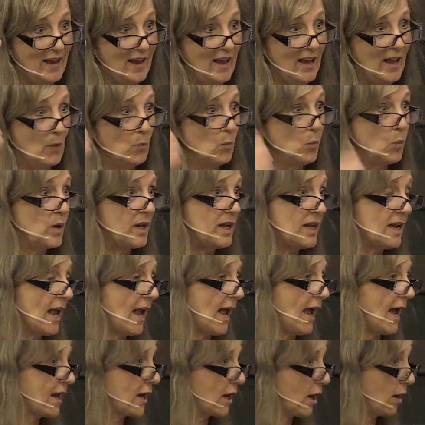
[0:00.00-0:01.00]
and we
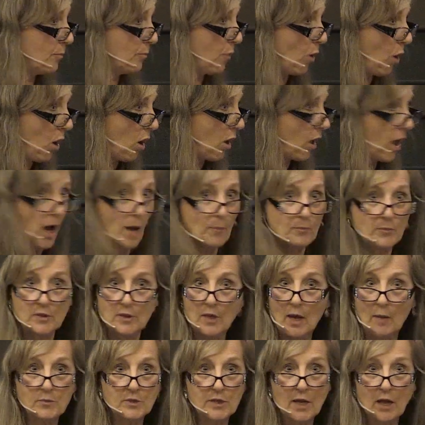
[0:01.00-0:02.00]
had a ball.
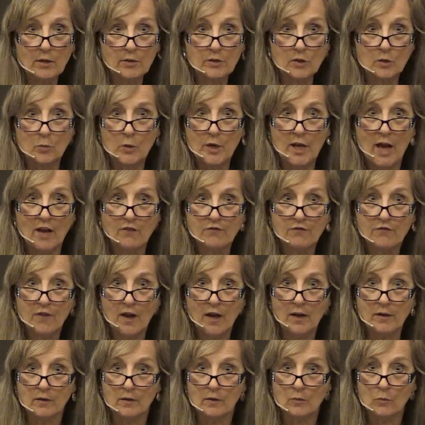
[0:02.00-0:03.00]
I'm telling you, we had
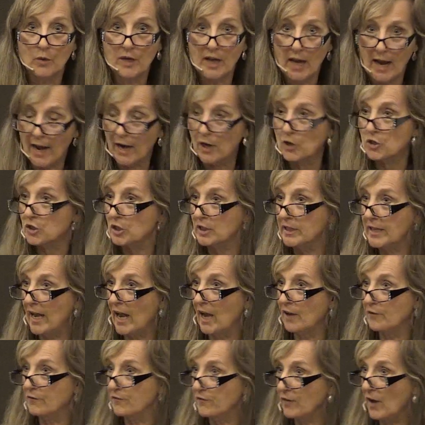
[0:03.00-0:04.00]
fun. We actually
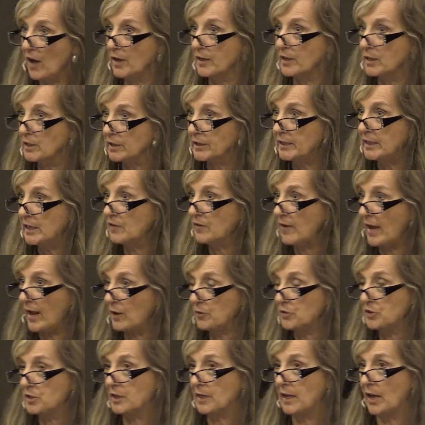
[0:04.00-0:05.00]
had fun cleaning the
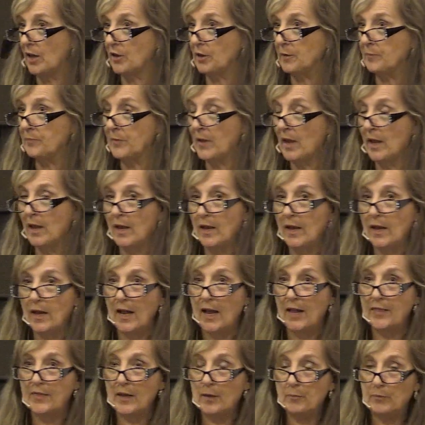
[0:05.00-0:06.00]
house together.
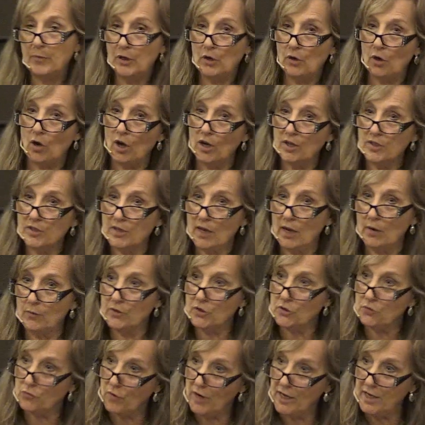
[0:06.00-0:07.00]
And then because I
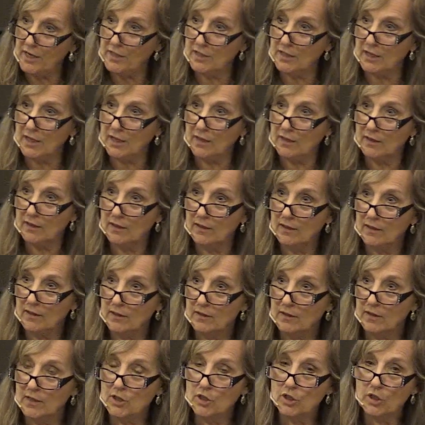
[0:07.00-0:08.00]
was raising
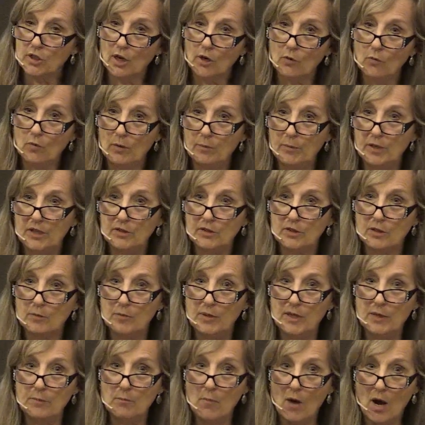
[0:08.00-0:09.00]
these young women to
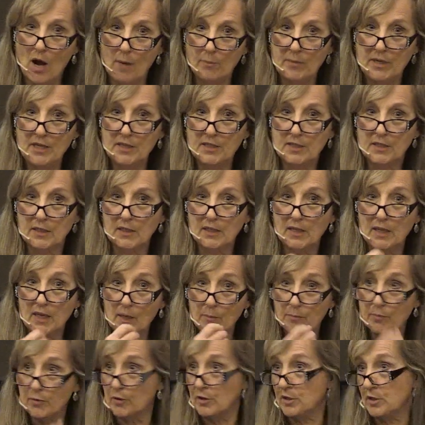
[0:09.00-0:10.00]
be mommies and
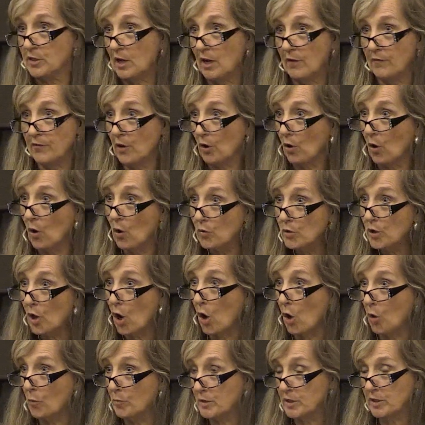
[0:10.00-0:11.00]
keepers of their own
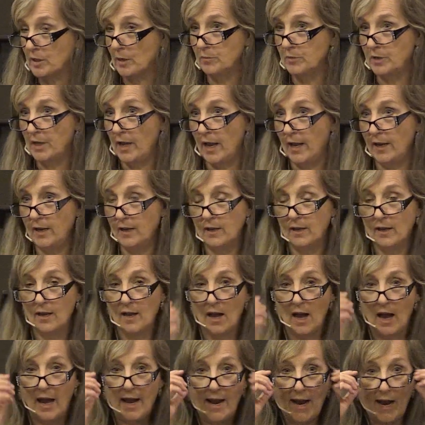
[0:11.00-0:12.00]
homes someday,
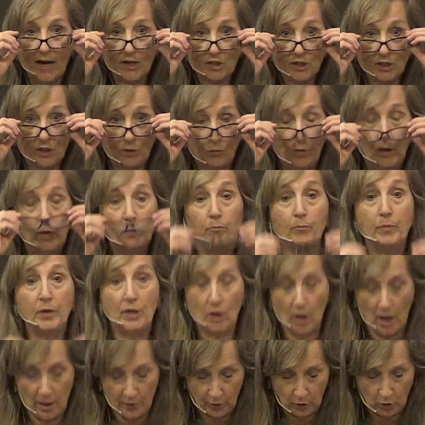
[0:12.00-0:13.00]
I actually went
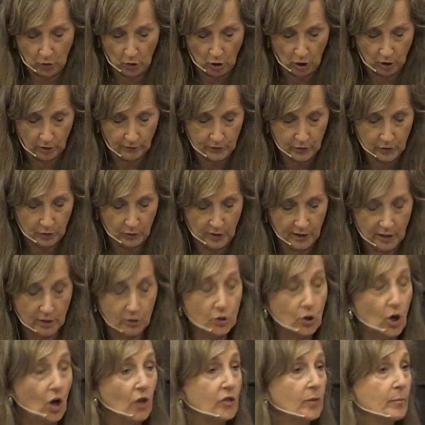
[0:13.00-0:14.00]
beyond the call of duty and
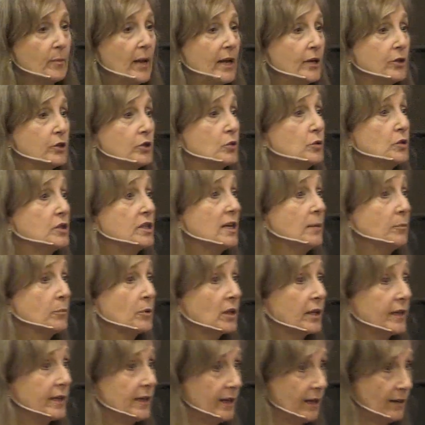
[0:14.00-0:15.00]
taught them how to do deep
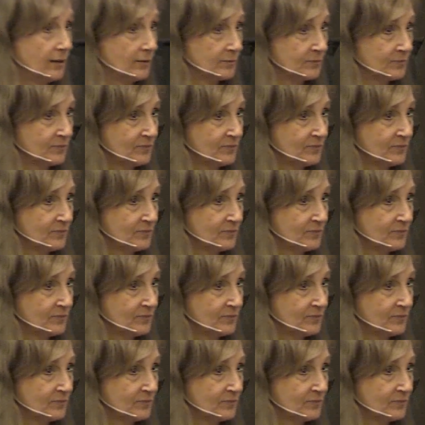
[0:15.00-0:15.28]
cleaning,